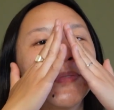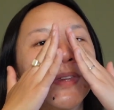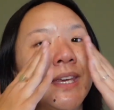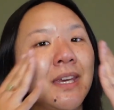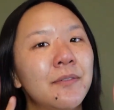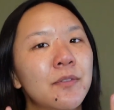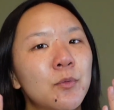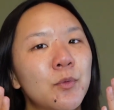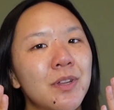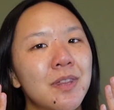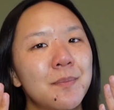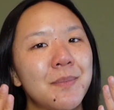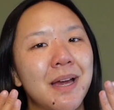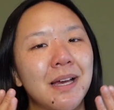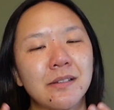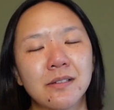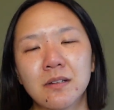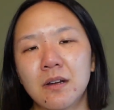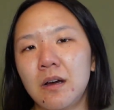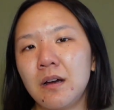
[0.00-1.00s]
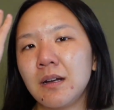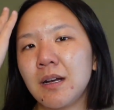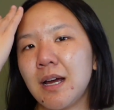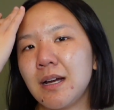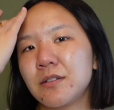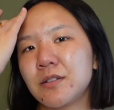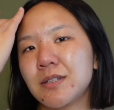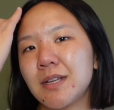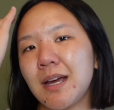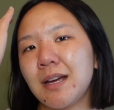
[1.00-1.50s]
Even with a mask on,
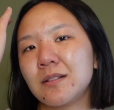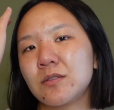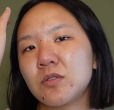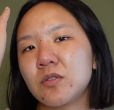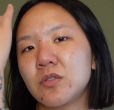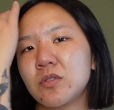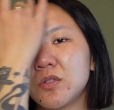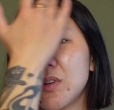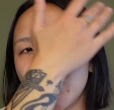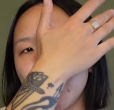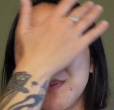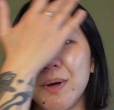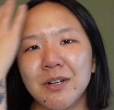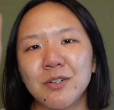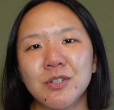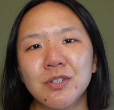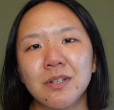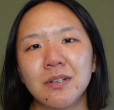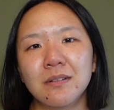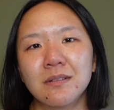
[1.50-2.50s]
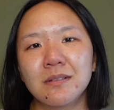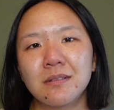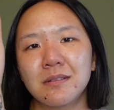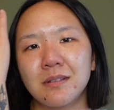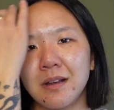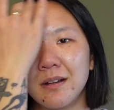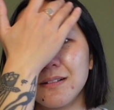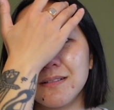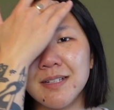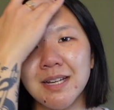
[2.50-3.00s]
I just had so much
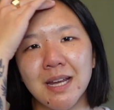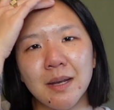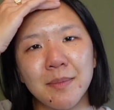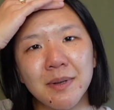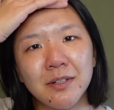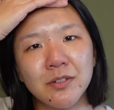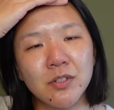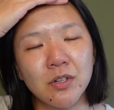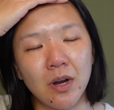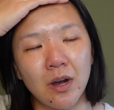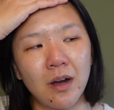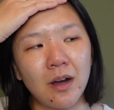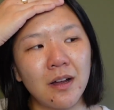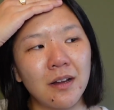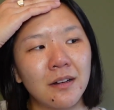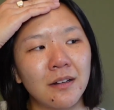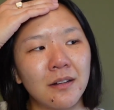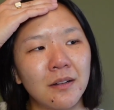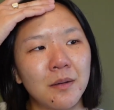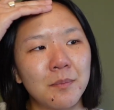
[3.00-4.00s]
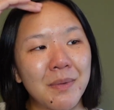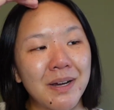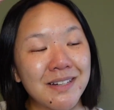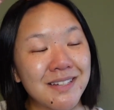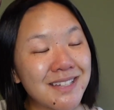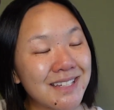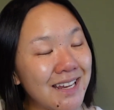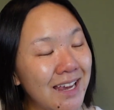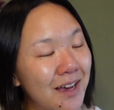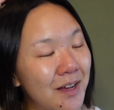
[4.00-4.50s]
sun damage on my
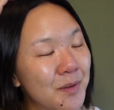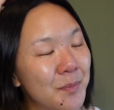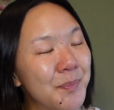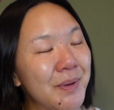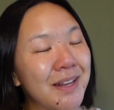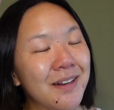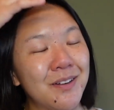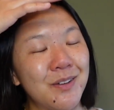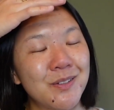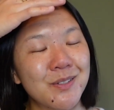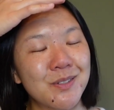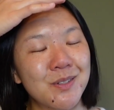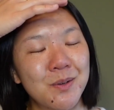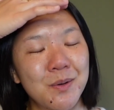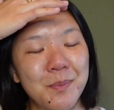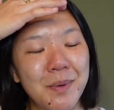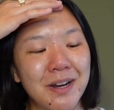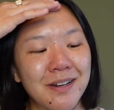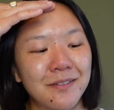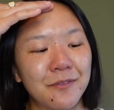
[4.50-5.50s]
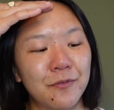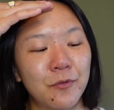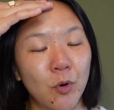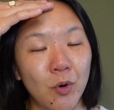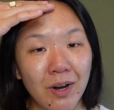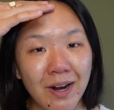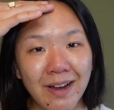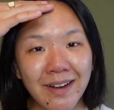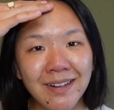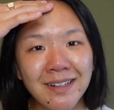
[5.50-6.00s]
scalp and also my
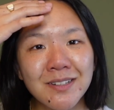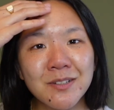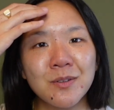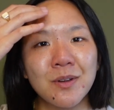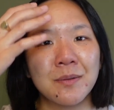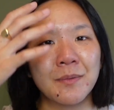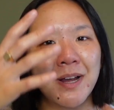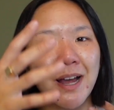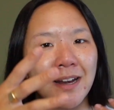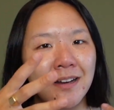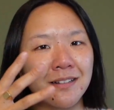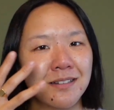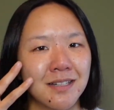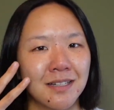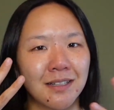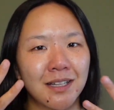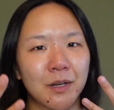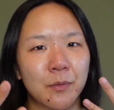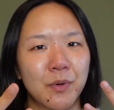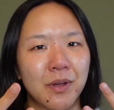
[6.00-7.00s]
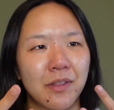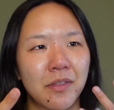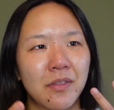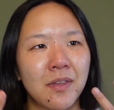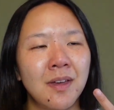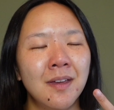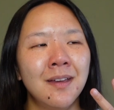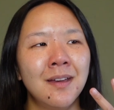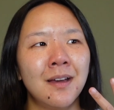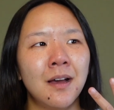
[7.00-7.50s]
forehead, so I'm kind of dealing with
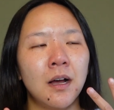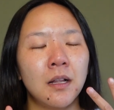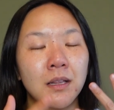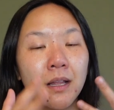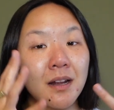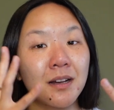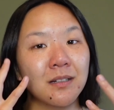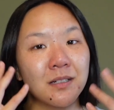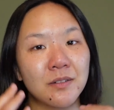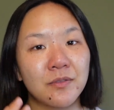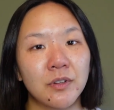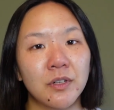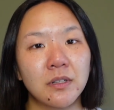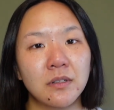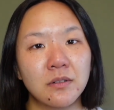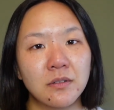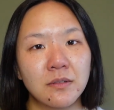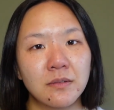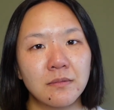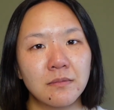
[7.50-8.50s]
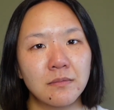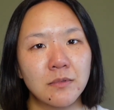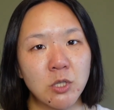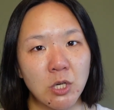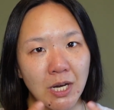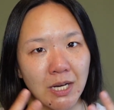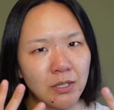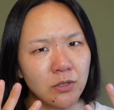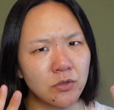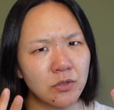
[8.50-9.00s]
a lot of different
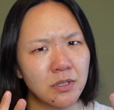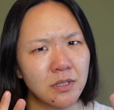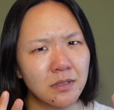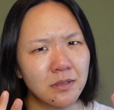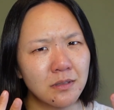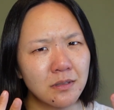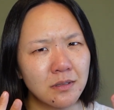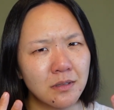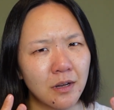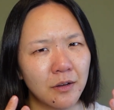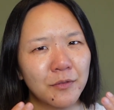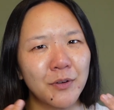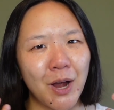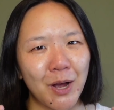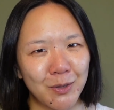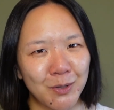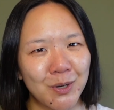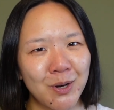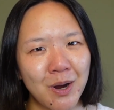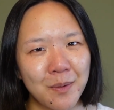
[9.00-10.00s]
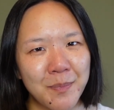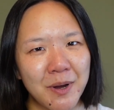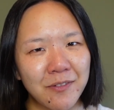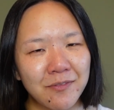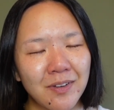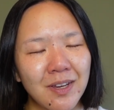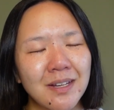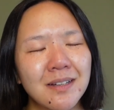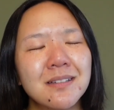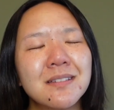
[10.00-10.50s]
changes of color on my
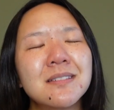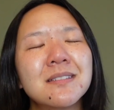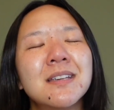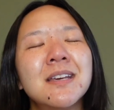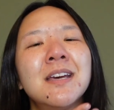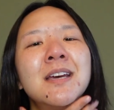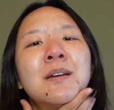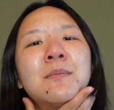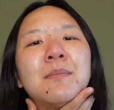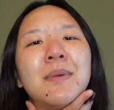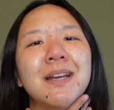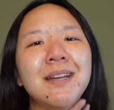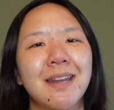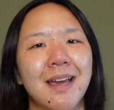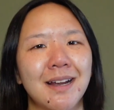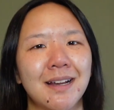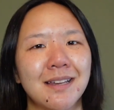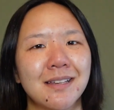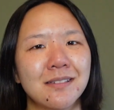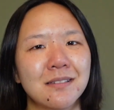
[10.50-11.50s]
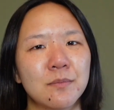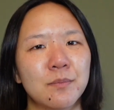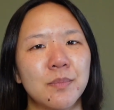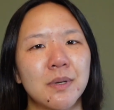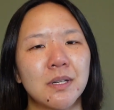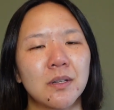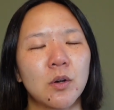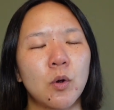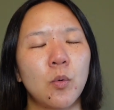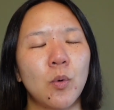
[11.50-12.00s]
face. My neck hasn't
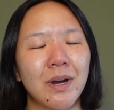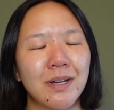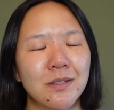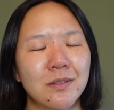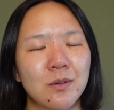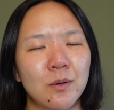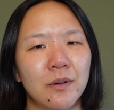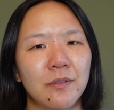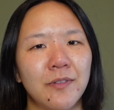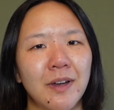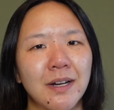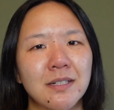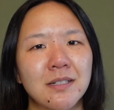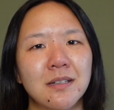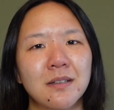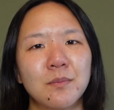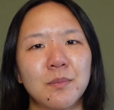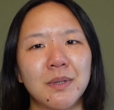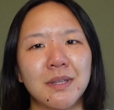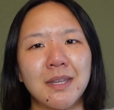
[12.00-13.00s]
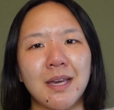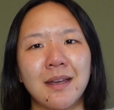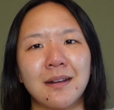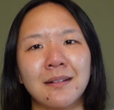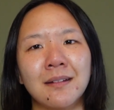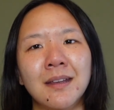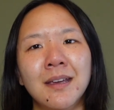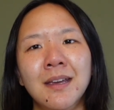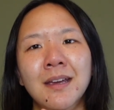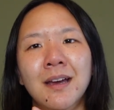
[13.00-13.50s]
been quite so affected, but
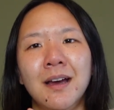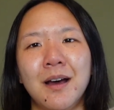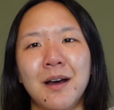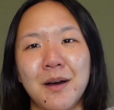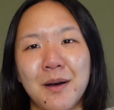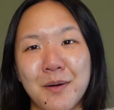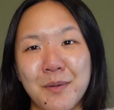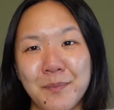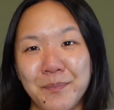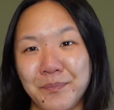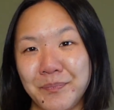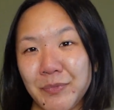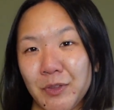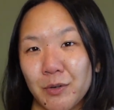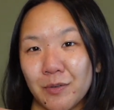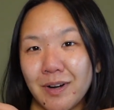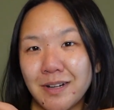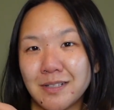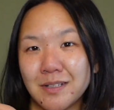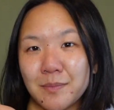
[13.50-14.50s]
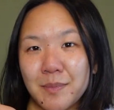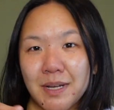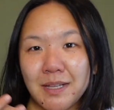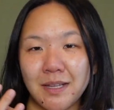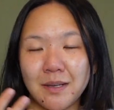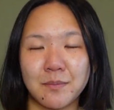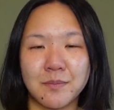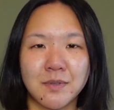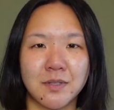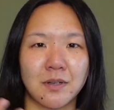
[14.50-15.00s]
then the rest of my
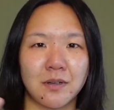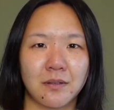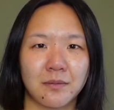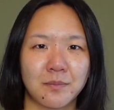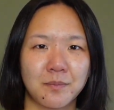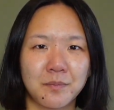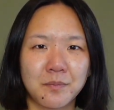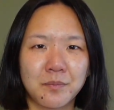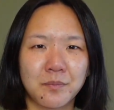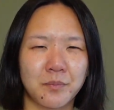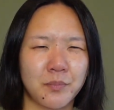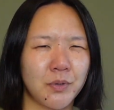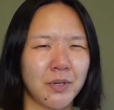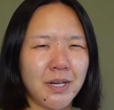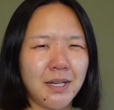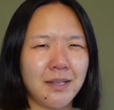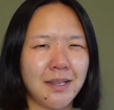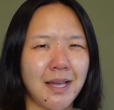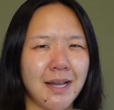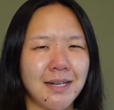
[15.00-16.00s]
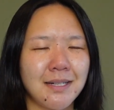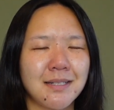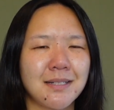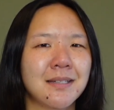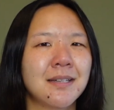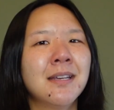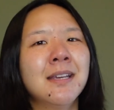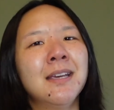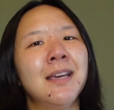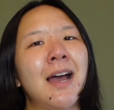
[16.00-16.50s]
limbs are pretty
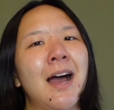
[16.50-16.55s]
light.